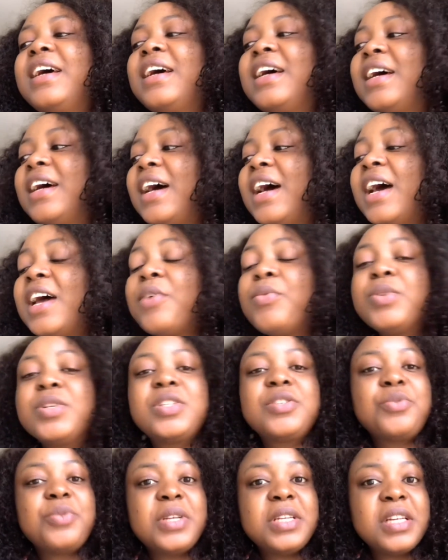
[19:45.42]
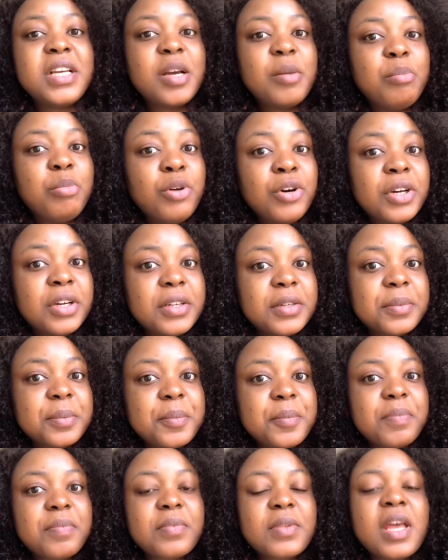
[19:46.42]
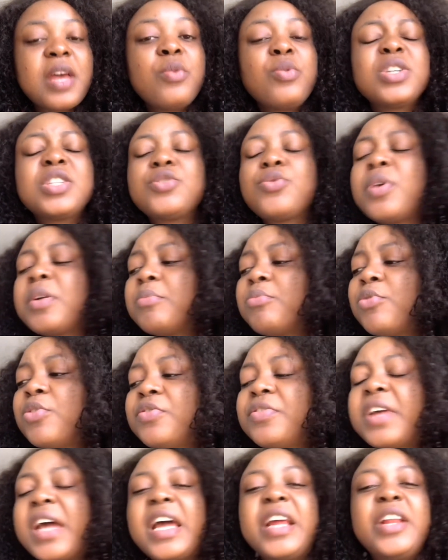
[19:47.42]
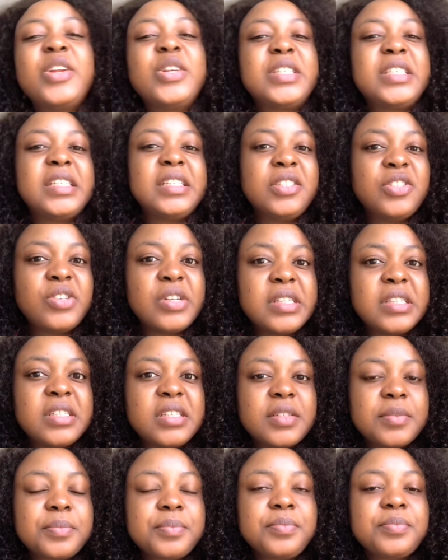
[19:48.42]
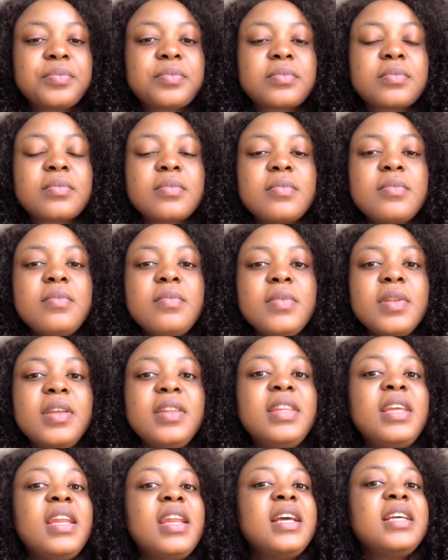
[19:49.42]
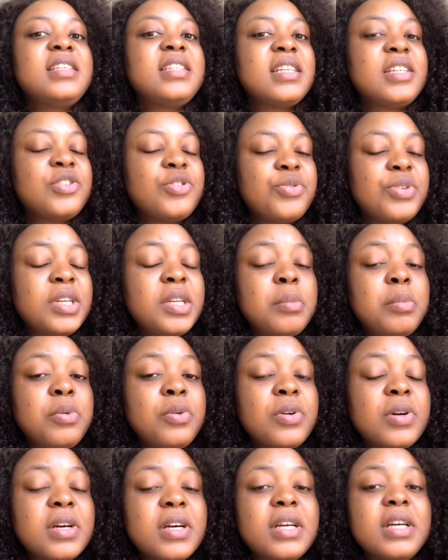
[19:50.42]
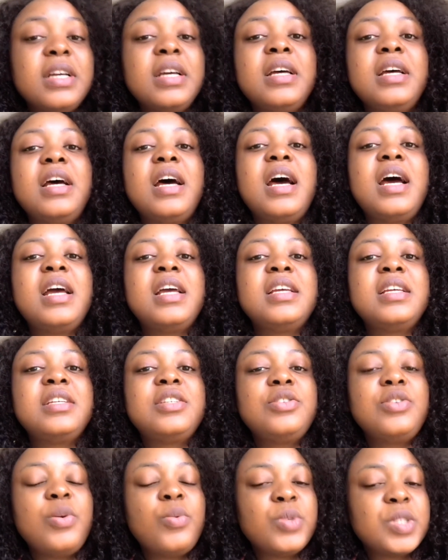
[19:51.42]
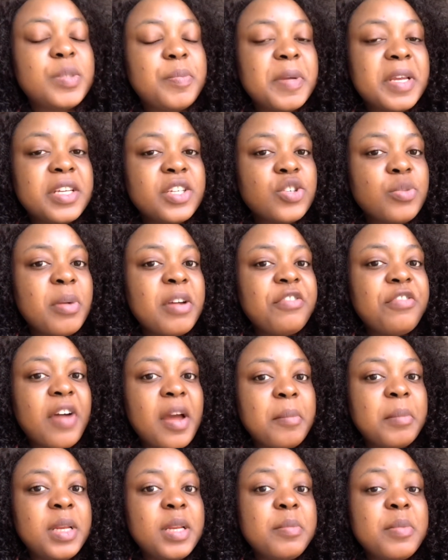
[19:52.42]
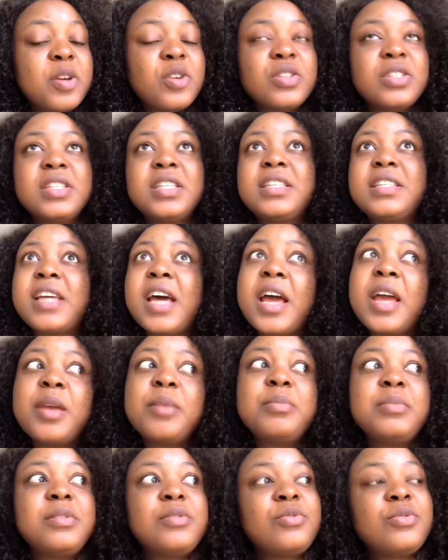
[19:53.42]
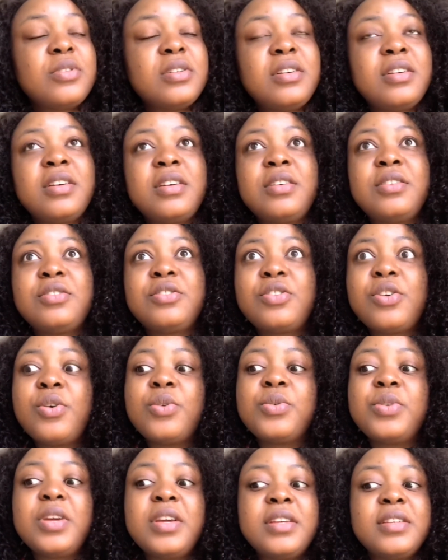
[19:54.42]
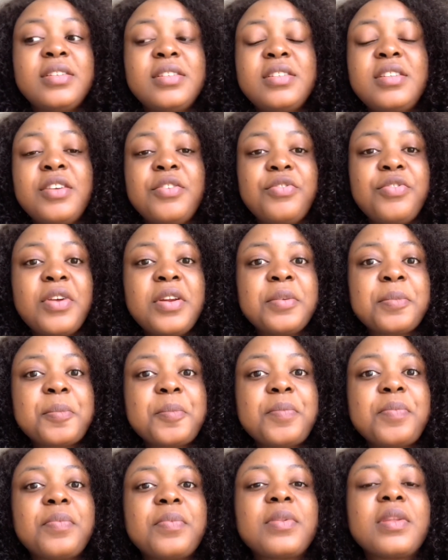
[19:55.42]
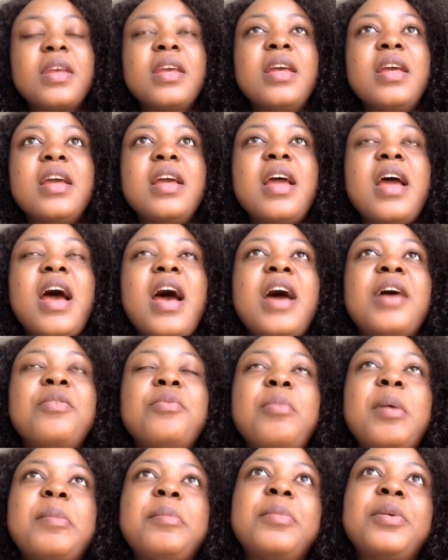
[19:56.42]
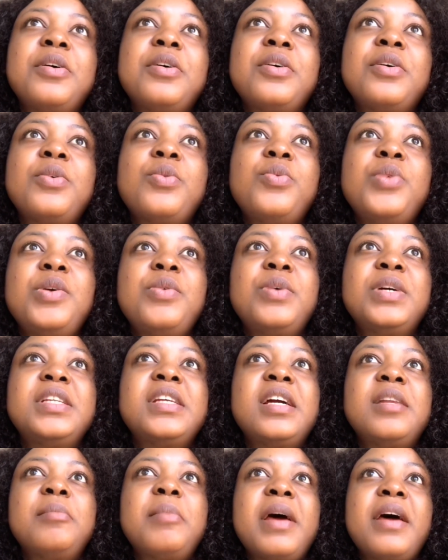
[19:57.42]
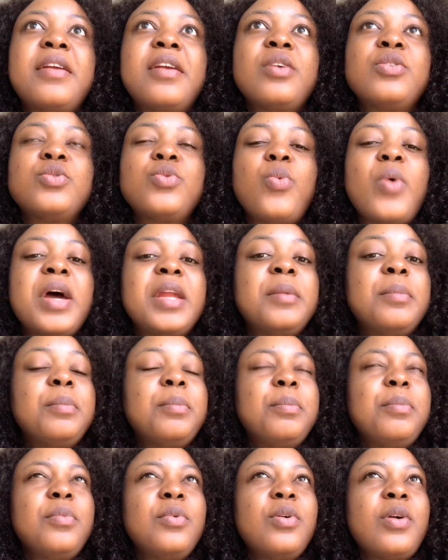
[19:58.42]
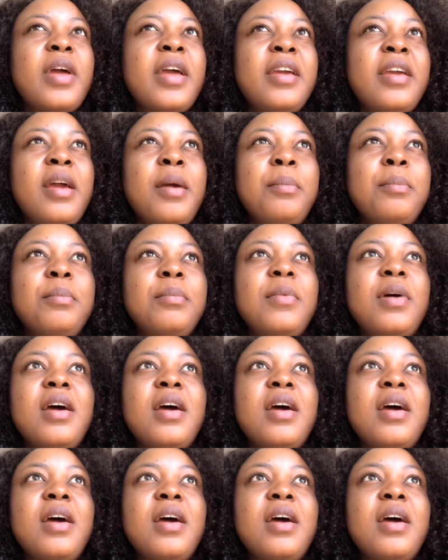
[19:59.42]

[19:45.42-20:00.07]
I was reading a book. I watched one movie, I lost interest. Then I started to read a book. I was speaking to my family because the time zone is different. I remember we were done by around 1 a.m.